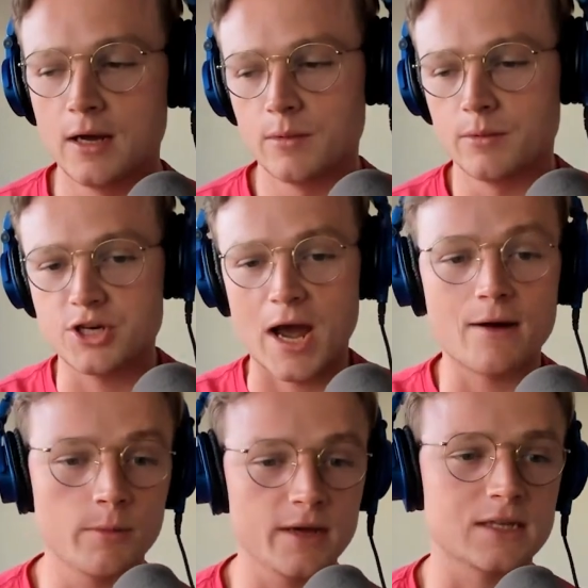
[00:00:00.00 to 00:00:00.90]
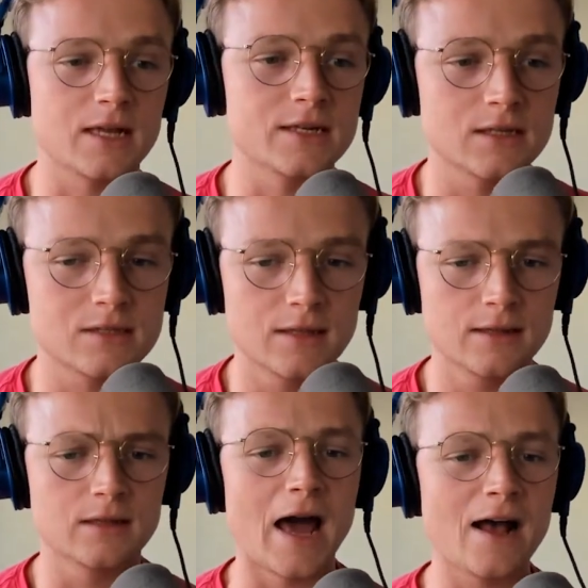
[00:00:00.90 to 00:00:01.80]
But Chadwell makes a lot of sense. And then
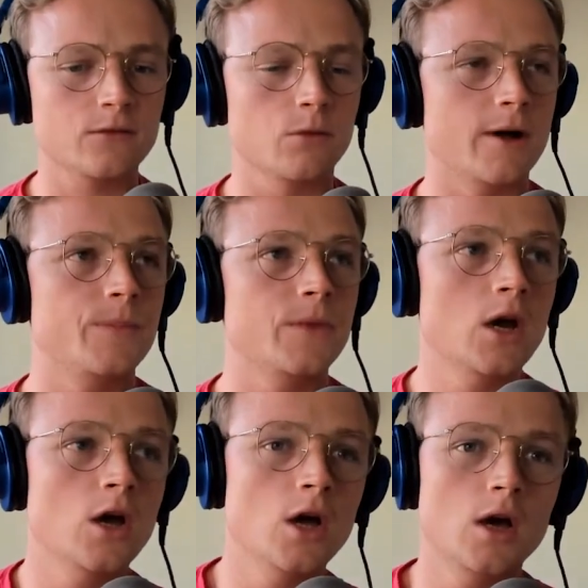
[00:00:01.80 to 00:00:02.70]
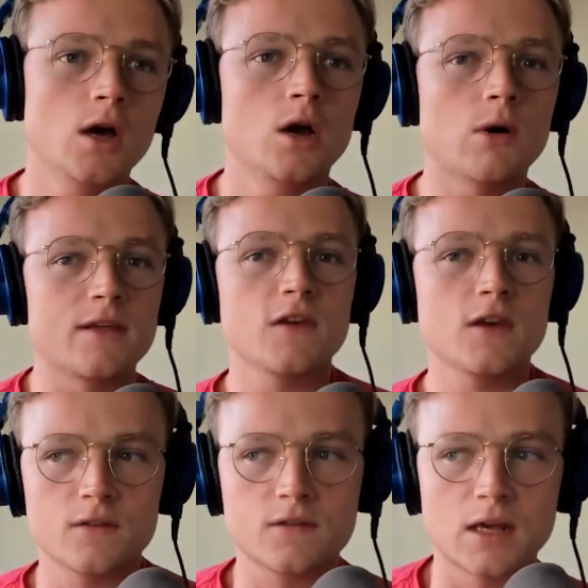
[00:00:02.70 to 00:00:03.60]
the last one, who I think
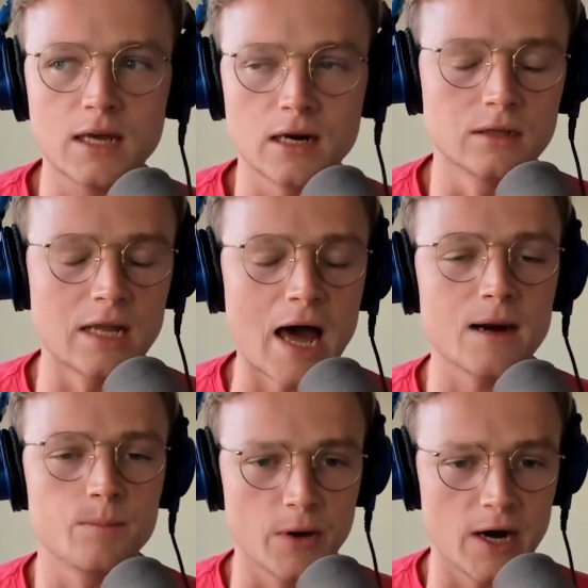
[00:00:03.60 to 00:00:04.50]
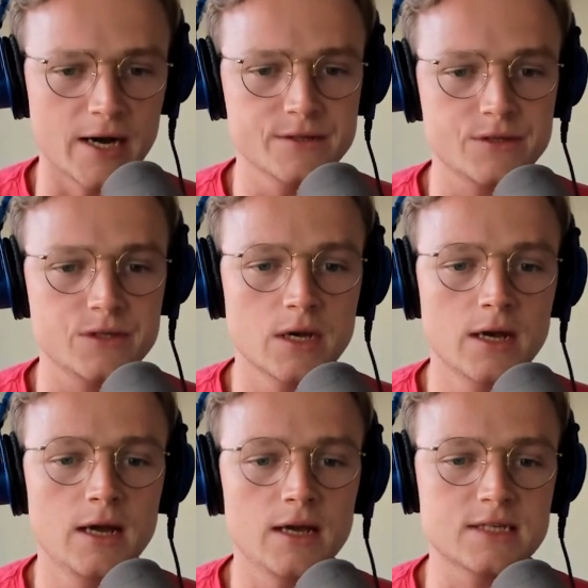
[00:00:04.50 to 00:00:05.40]
is going to get a lot of buzz,
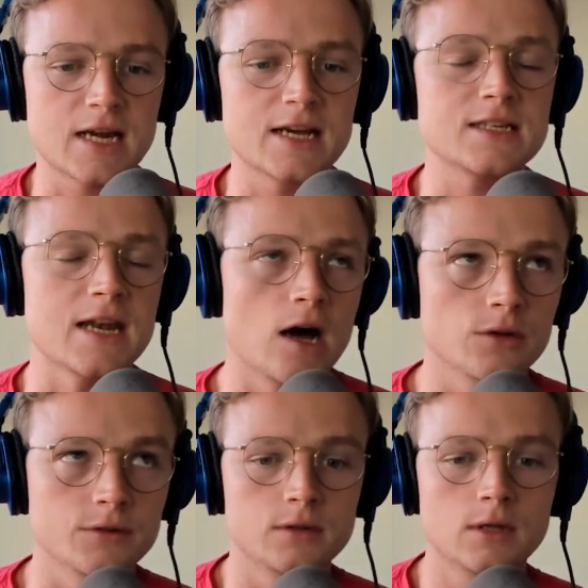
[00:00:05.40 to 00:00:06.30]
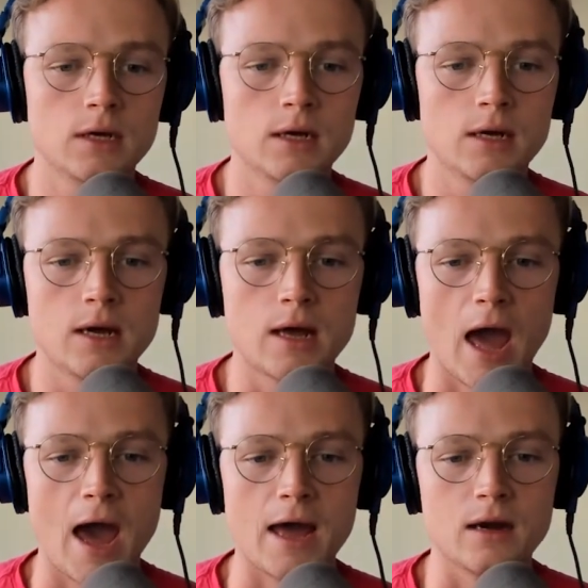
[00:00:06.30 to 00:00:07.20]
is Tyson Helton
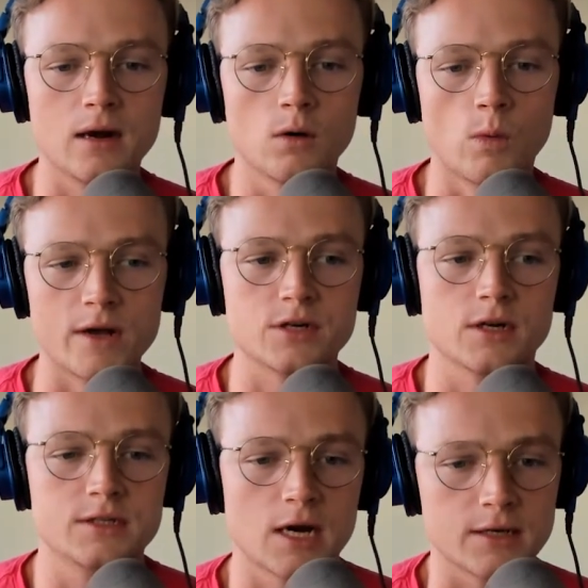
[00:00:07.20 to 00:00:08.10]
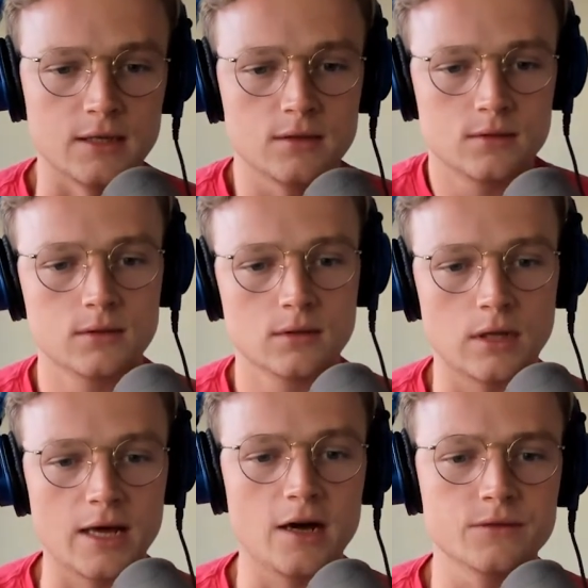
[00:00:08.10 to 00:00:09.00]
at Western Kentucky.
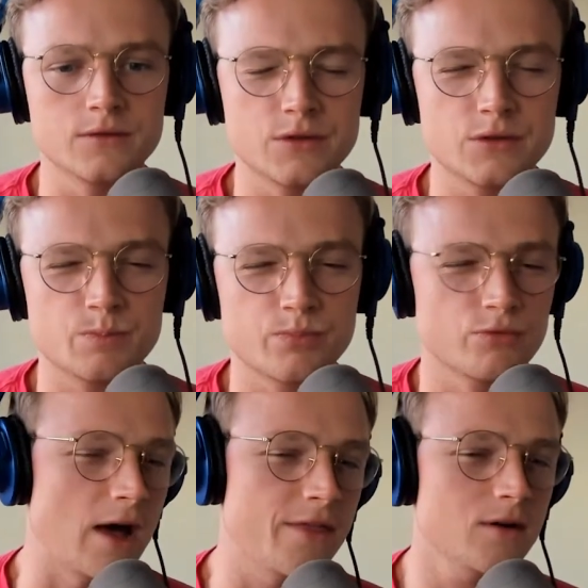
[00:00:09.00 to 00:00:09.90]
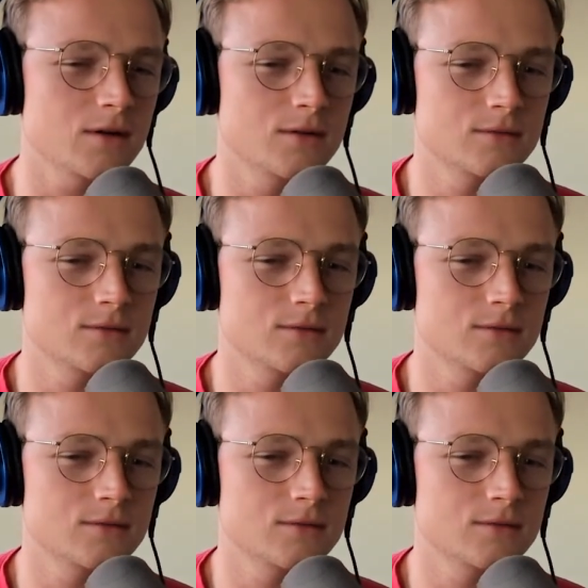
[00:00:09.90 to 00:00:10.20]
Clay Helton's brother,